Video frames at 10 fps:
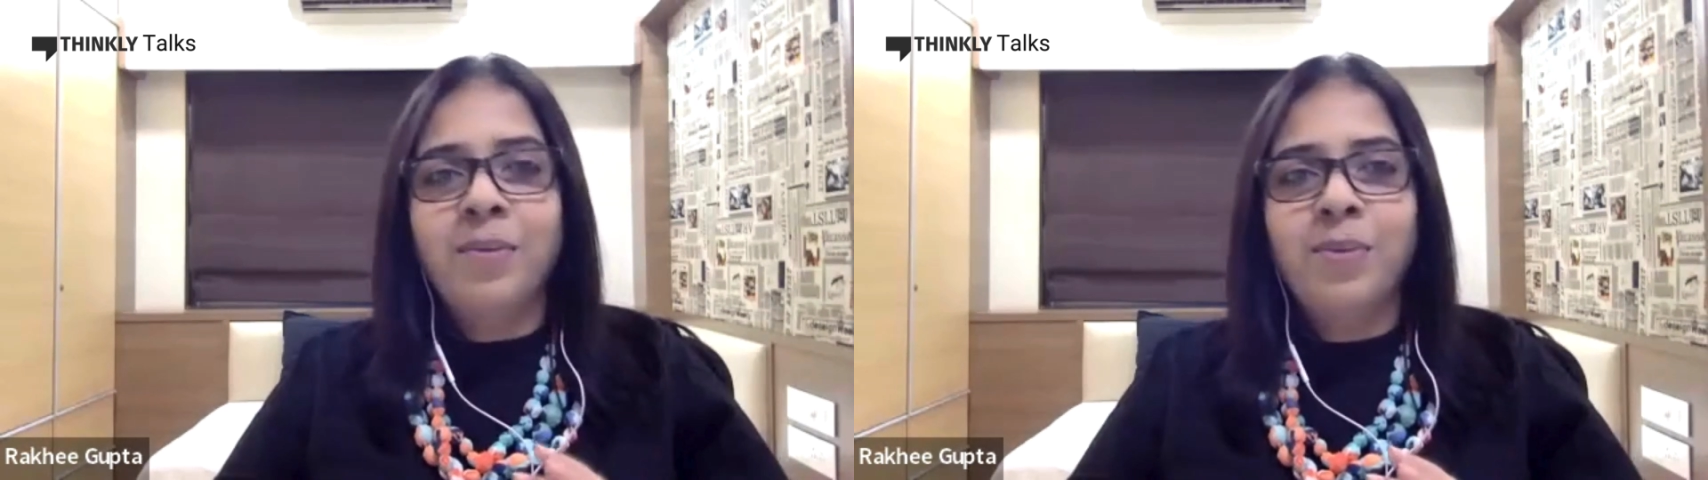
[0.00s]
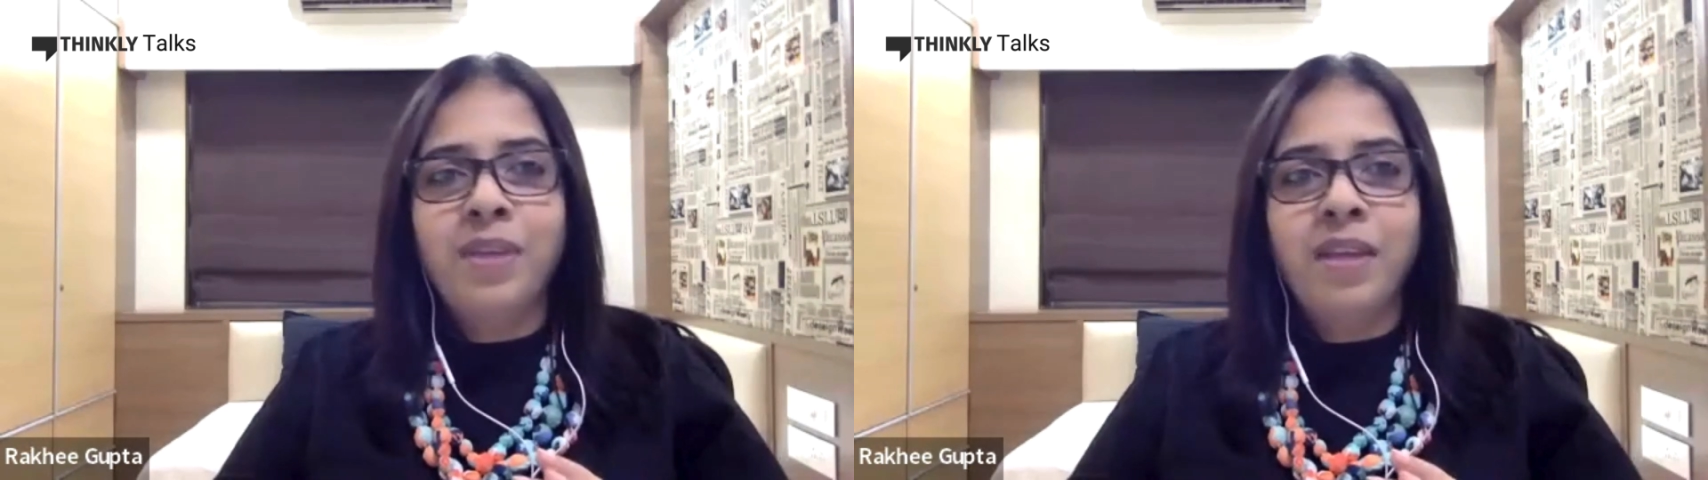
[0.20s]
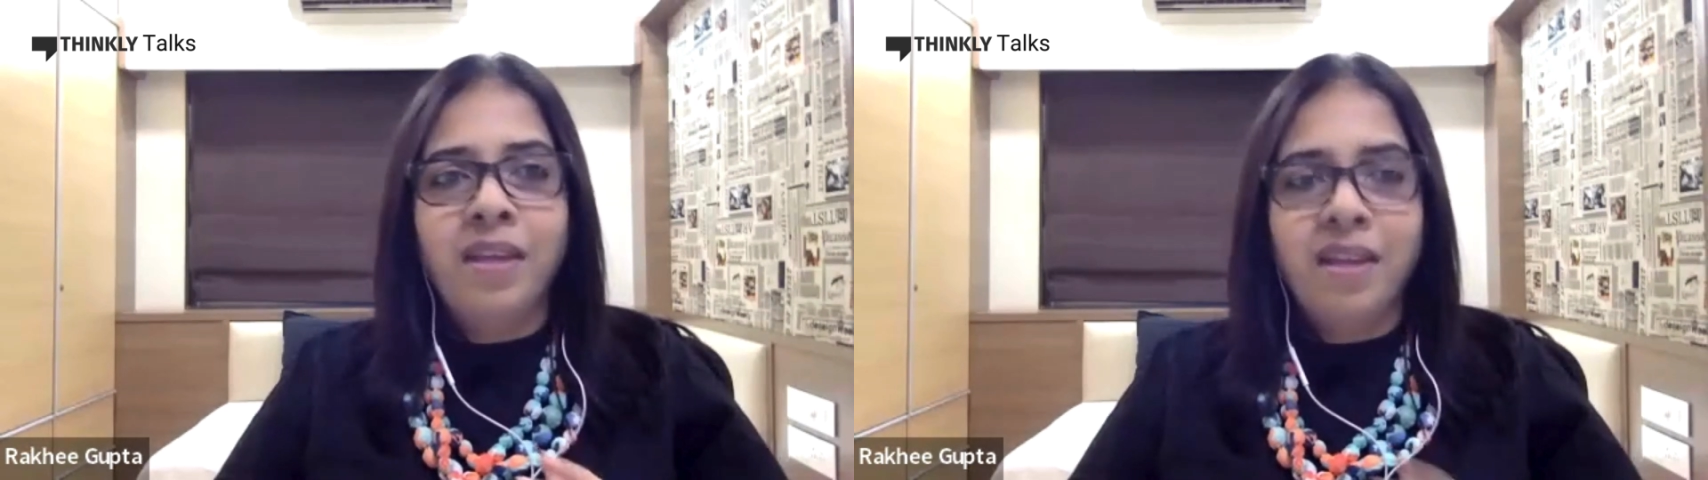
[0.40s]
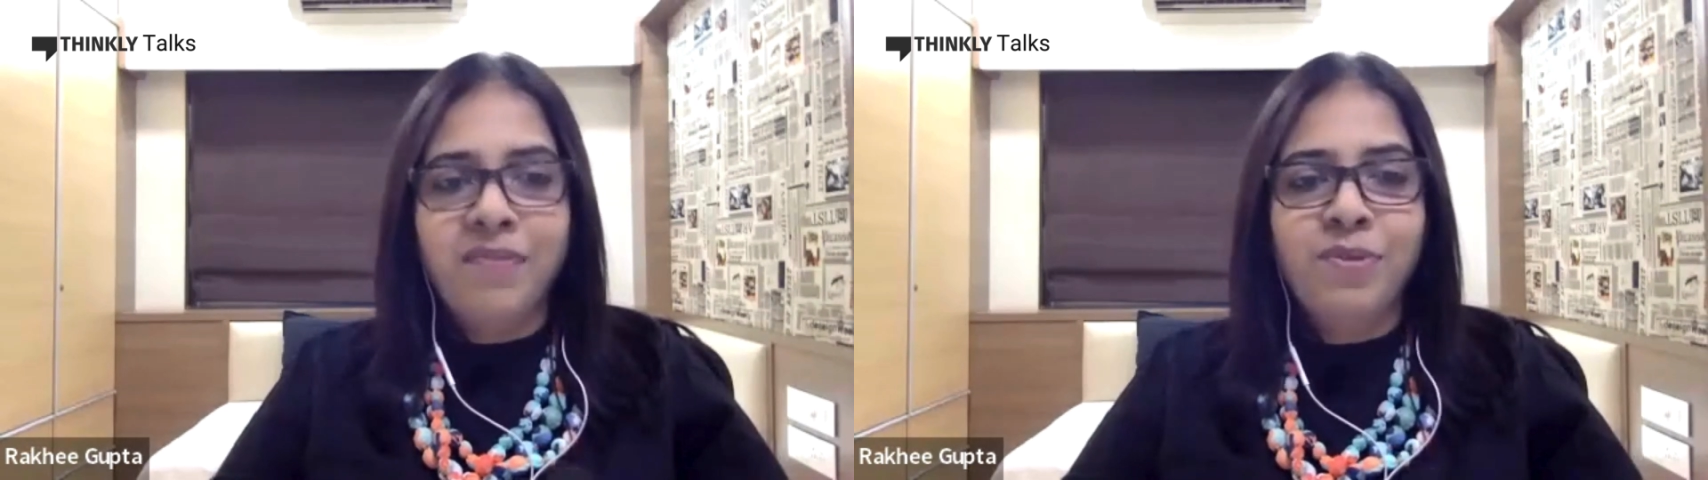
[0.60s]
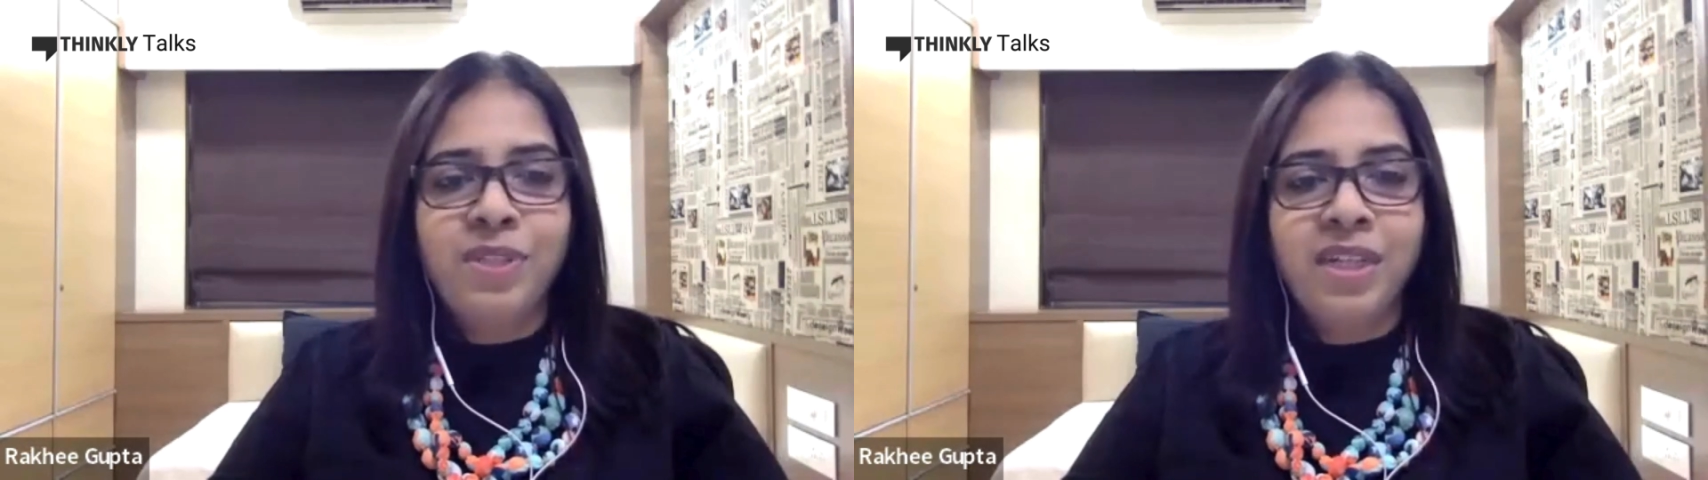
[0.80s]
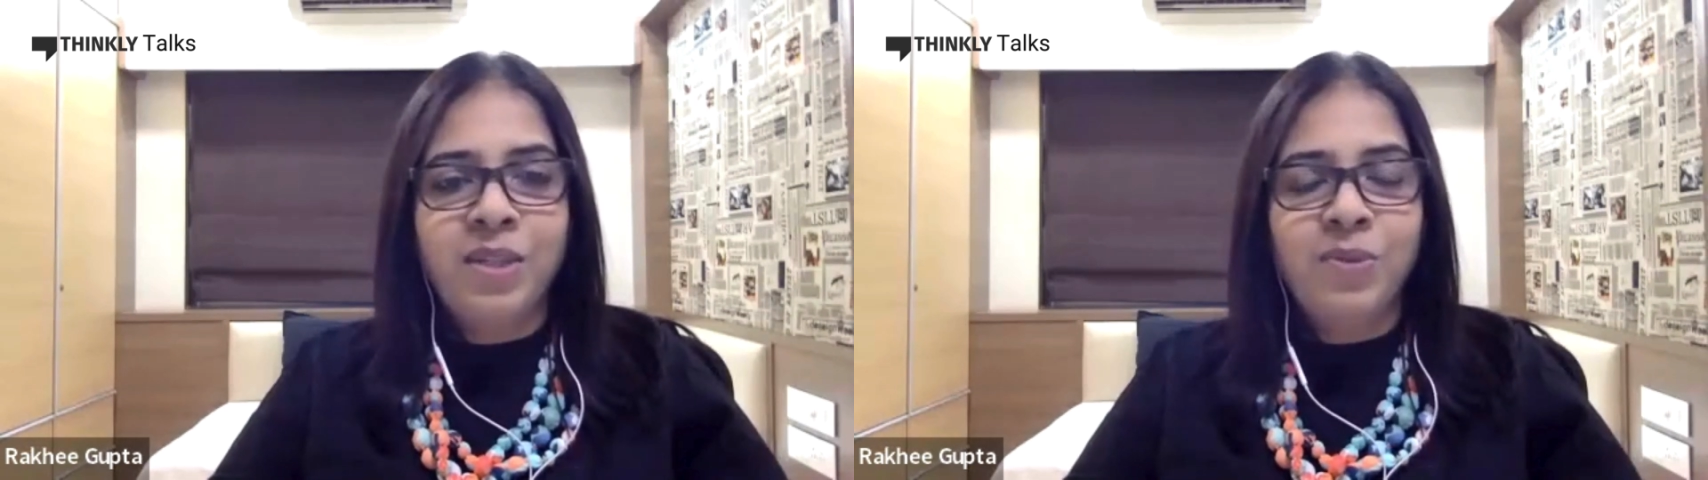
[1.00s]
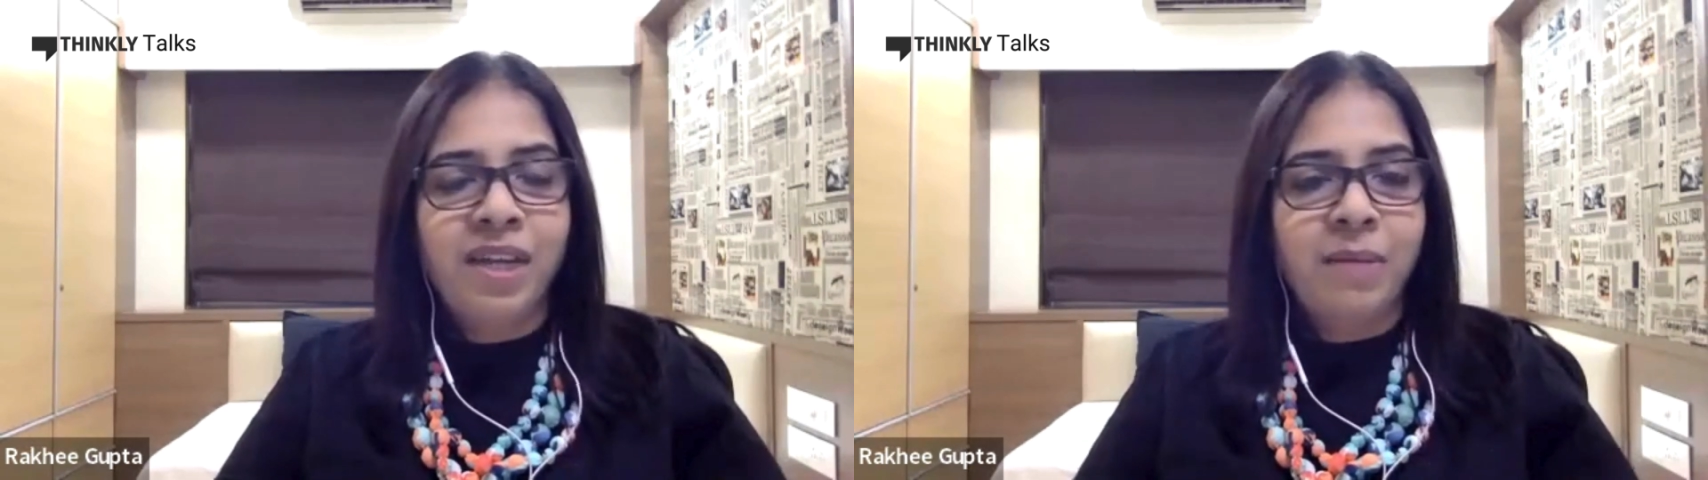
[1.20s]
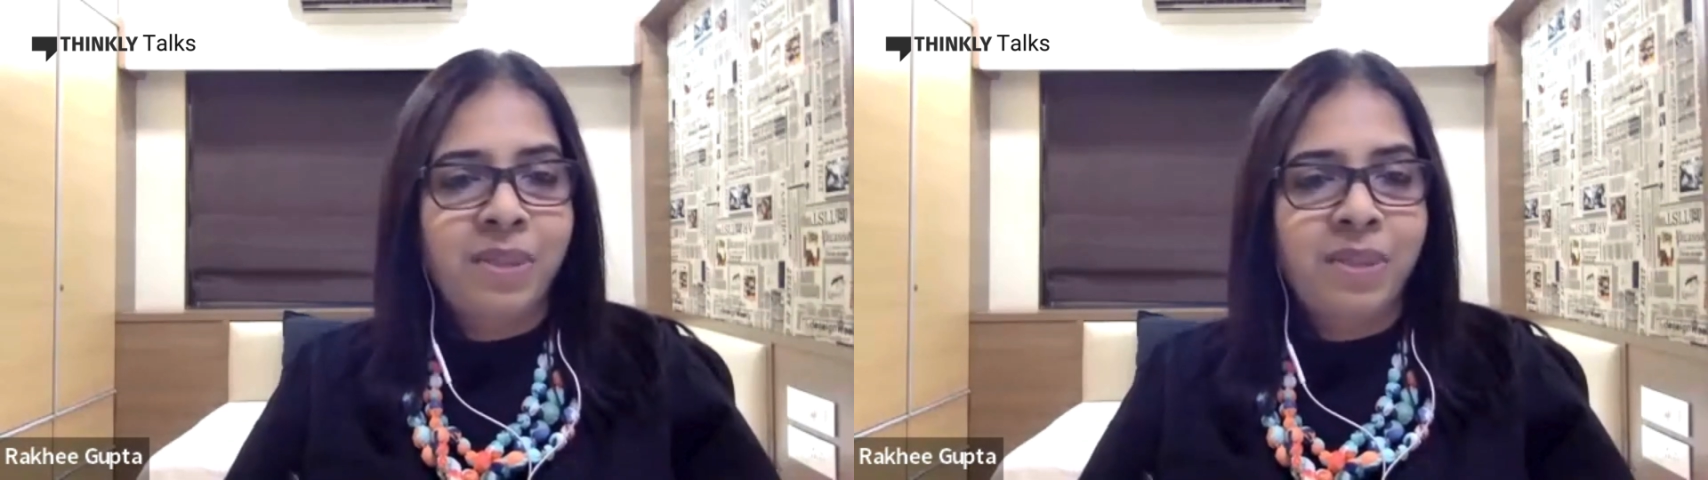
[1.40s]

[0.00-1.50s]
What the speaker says: would love to tell you that,